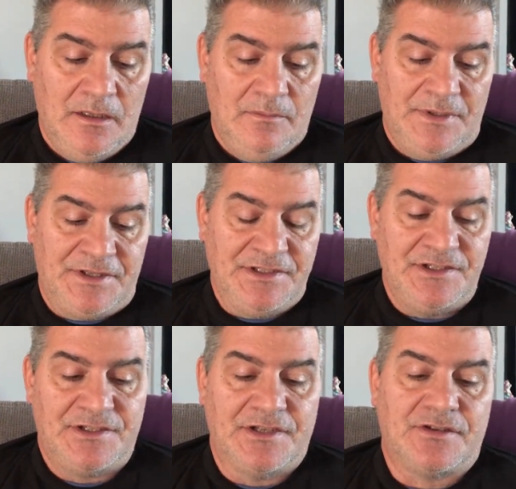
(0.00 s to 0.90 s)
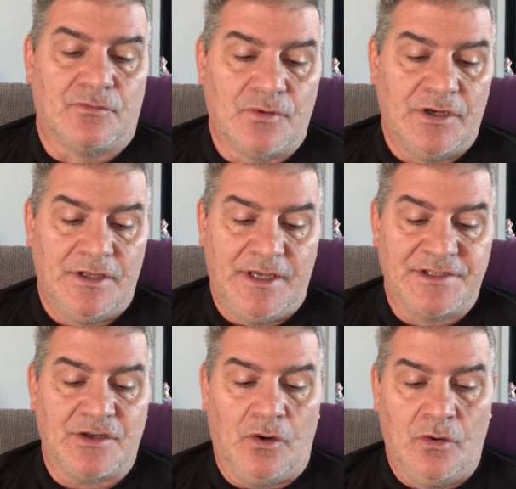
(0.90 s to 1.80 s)
But this is just
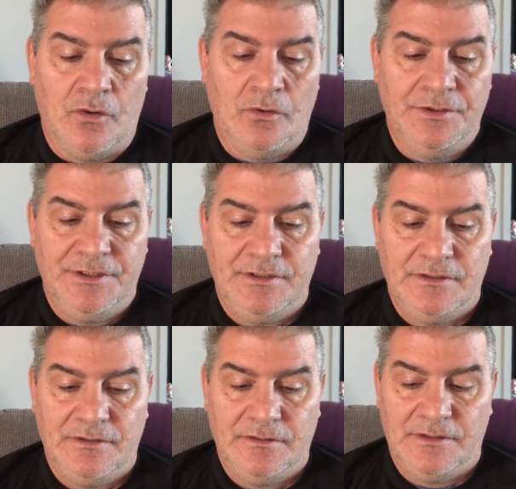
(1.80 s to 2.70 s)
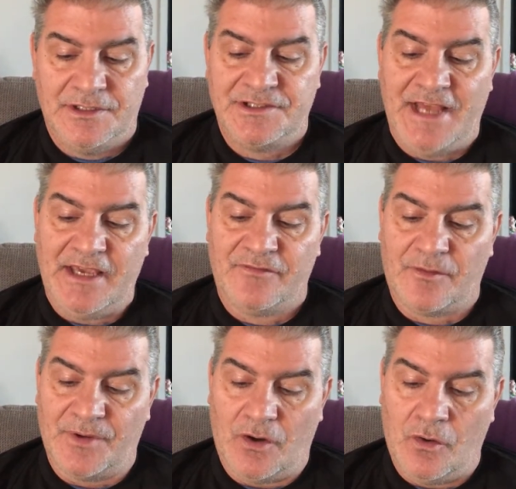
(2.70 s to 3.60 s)
it's taken
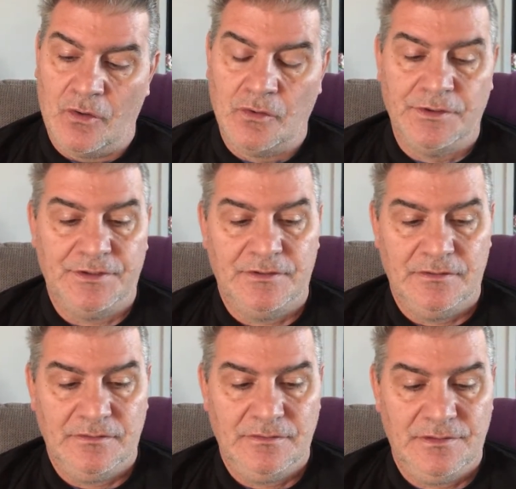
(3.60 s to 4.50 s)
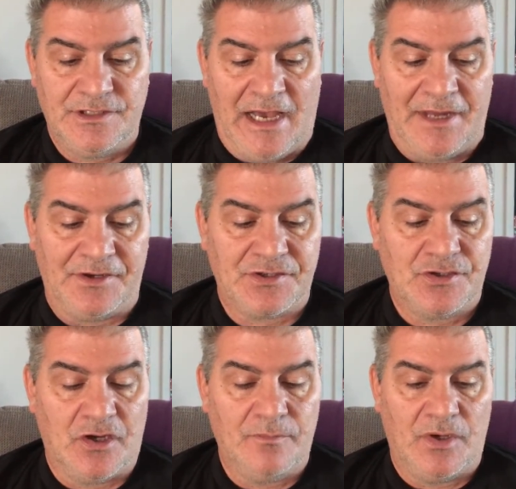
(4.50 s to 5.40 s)
from an old Scottish
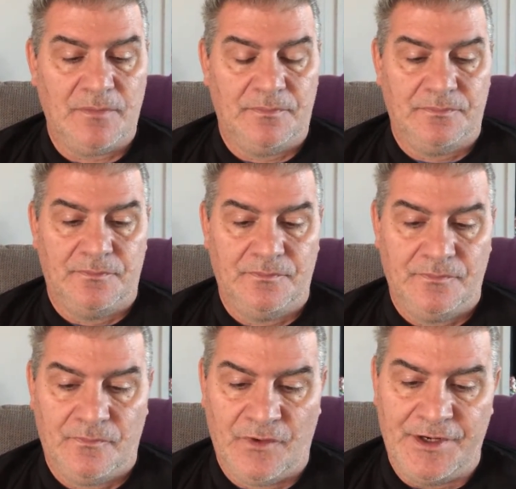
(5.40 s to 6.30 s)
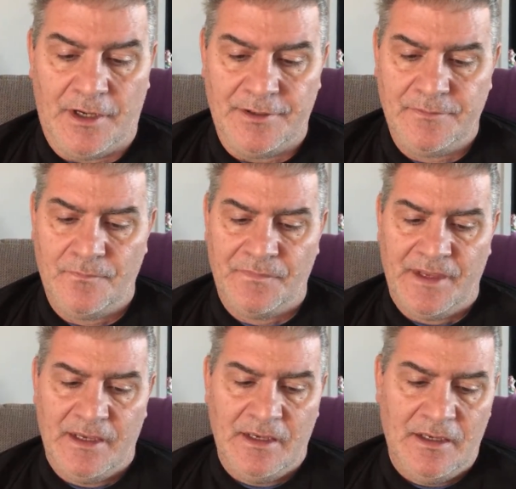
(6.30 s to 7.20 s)
cookbook, redone.
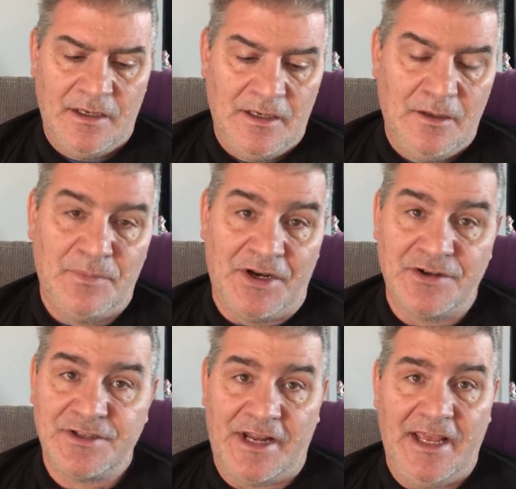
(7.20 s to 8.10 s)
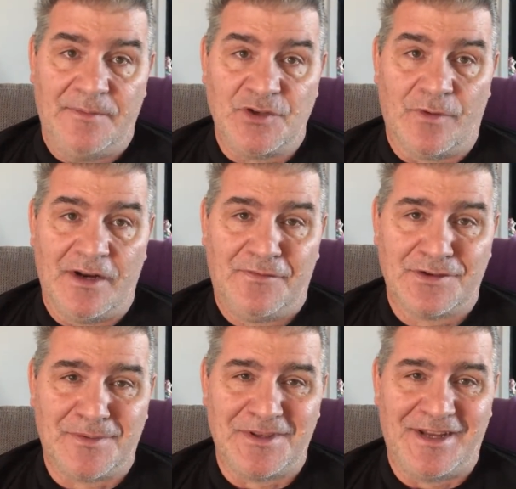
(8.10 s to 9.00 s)
But here's the names. You ready for
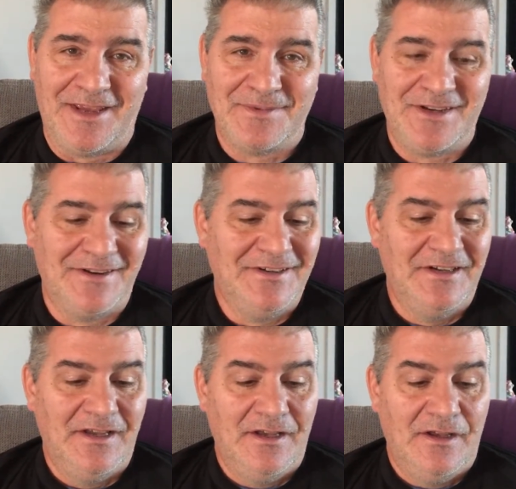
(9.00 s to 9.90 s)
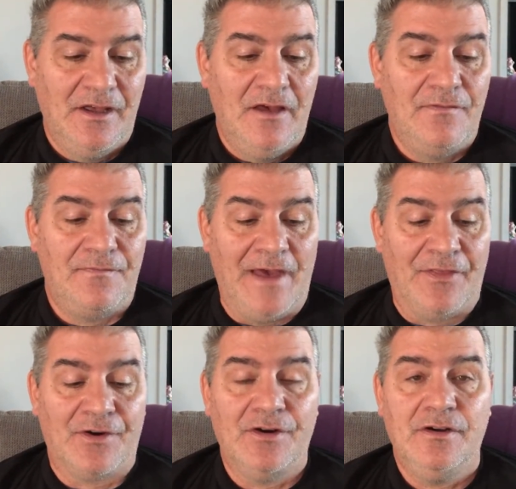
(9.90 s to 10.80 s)
some of the names here?
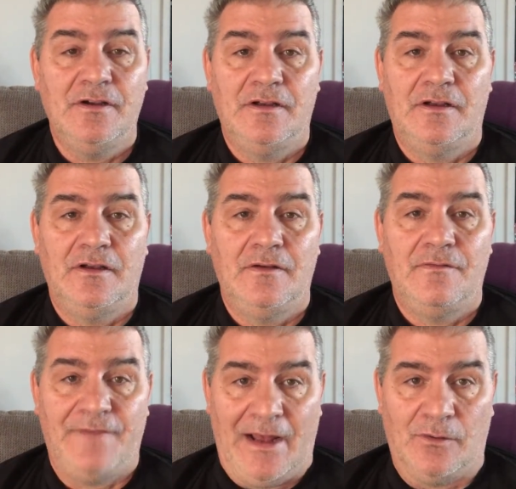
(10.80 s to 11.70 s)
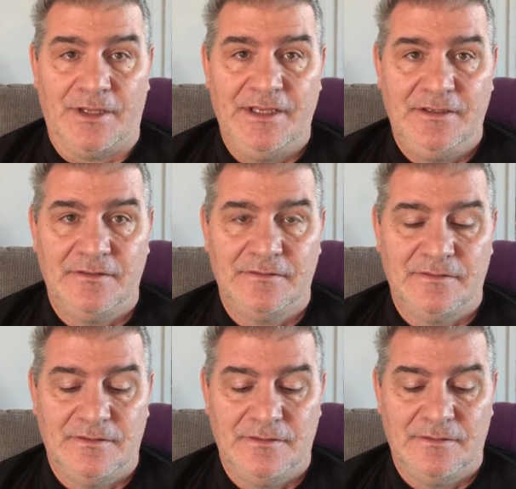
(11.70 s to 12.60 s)
Feather Fowley.
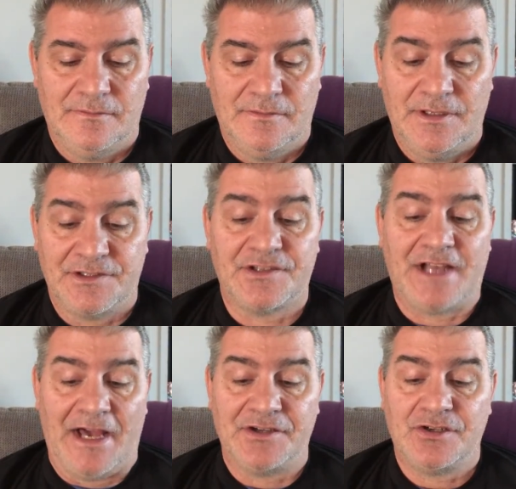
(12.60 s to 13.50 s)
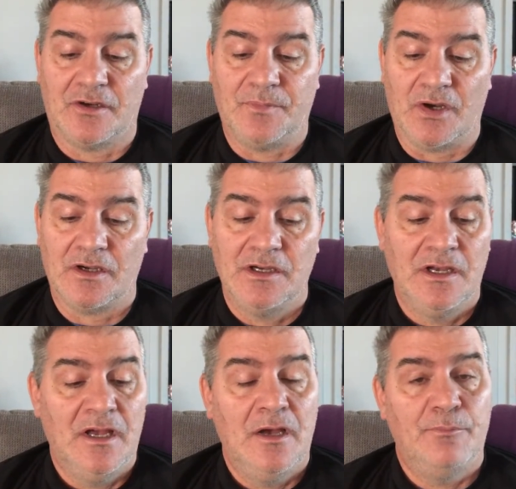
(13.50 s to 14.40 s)
It's a Scottish cookbook.
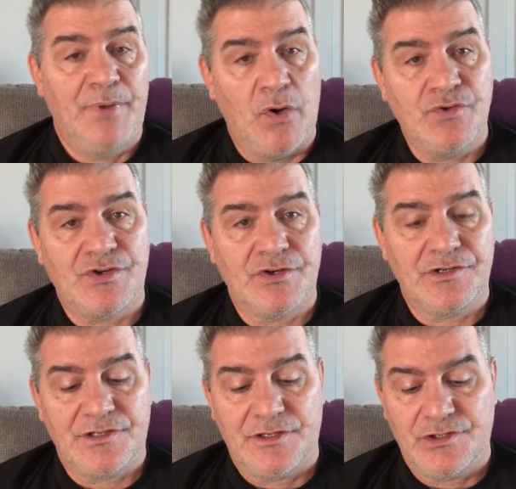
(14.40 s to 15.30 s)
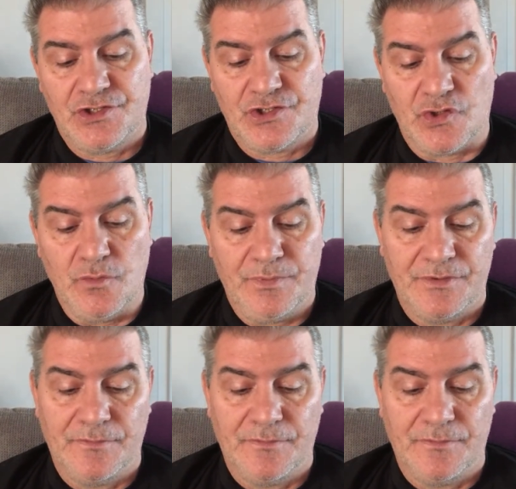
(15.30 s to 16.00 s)
Poacher's Soup.